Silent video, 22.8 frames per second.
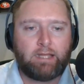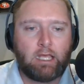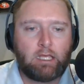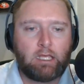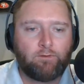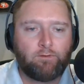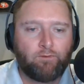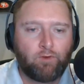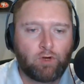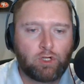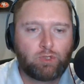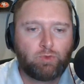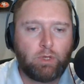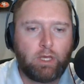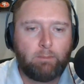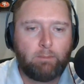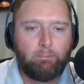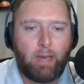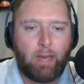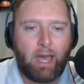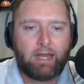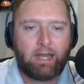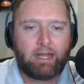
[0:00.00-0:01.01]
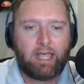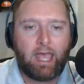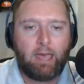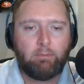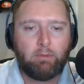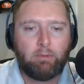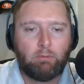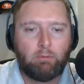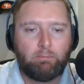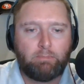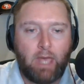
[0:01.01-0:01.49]
Take your first swing at batting
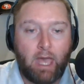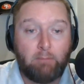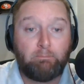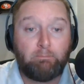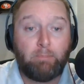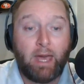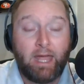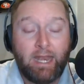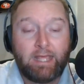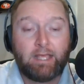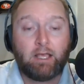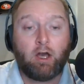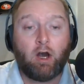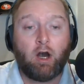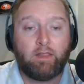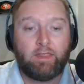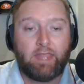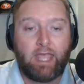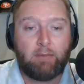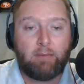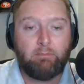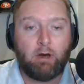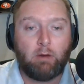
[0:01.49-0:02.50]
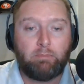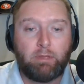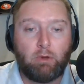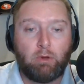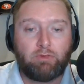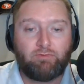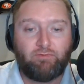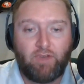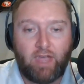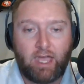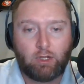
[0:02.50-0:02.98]
at betting on the MLB
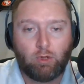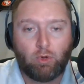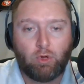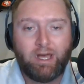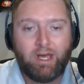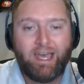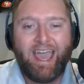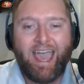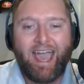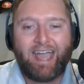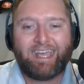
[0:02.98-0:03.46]
with FanDuel